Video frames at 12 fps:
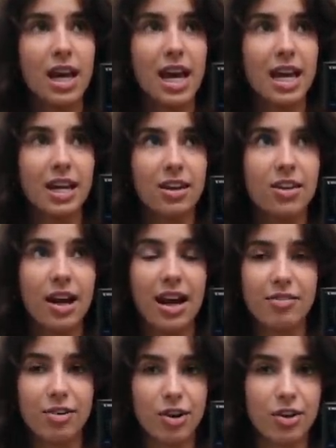and
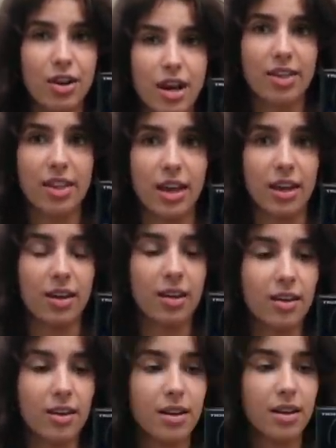I've heard
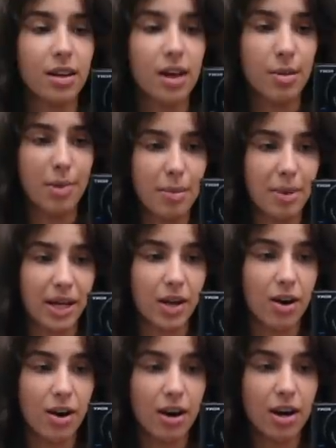nothing about my
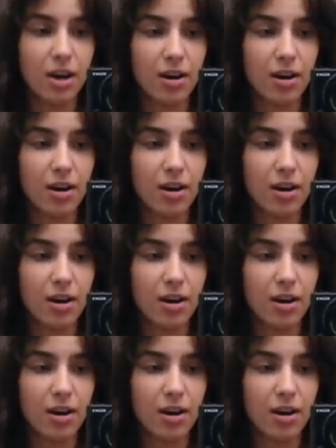car,